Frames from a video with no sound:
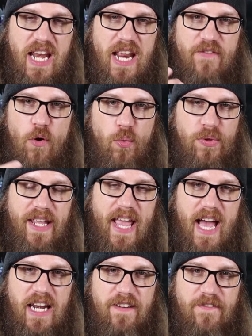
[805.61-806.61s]
and I've only
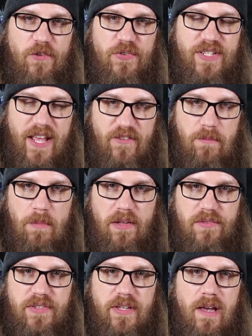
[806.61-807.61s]
had it for 7
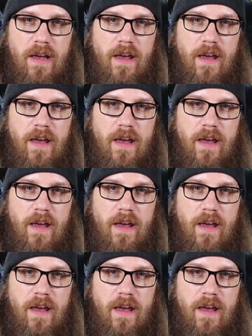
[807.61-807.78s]
months,